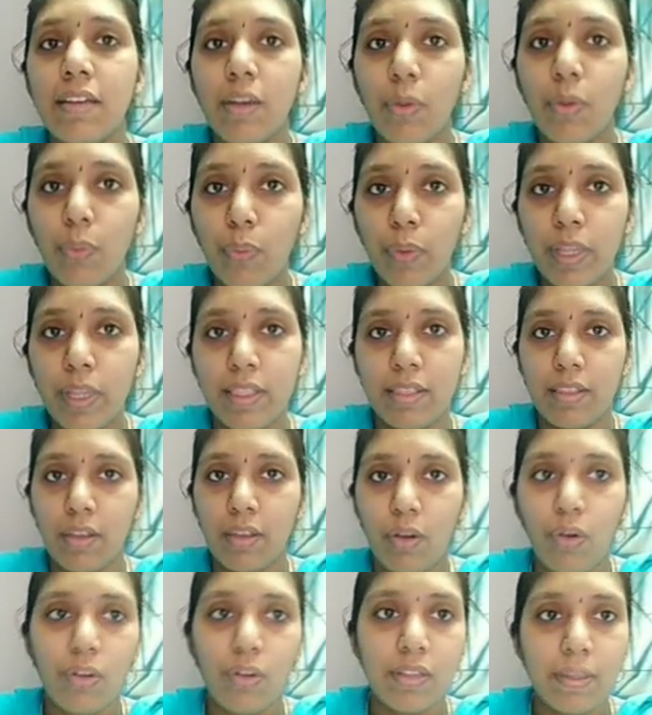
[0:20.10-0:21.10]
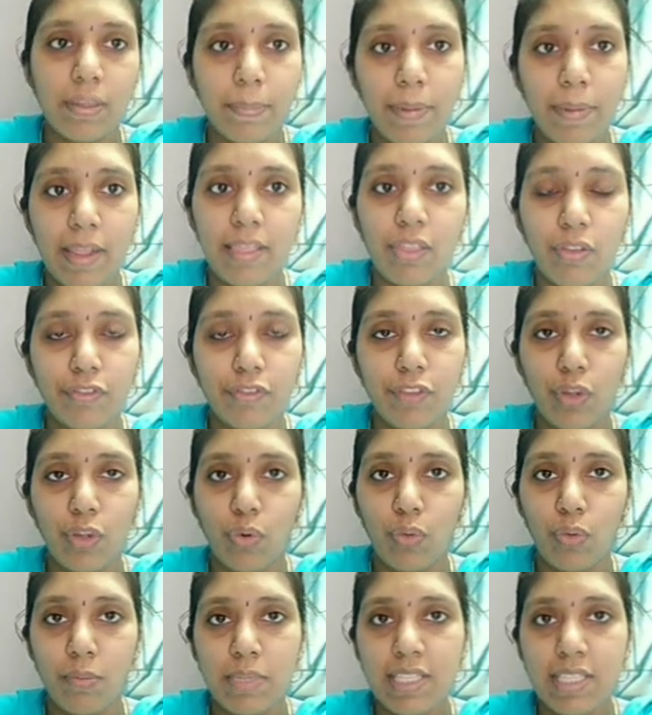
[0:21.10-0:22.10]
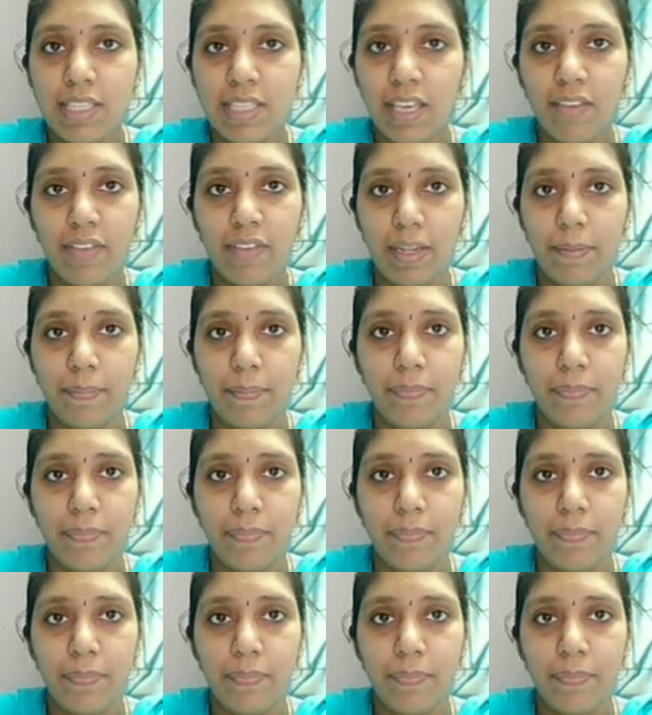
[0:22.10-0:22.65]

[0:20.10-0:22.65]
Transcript: width or the breadth of the room is given.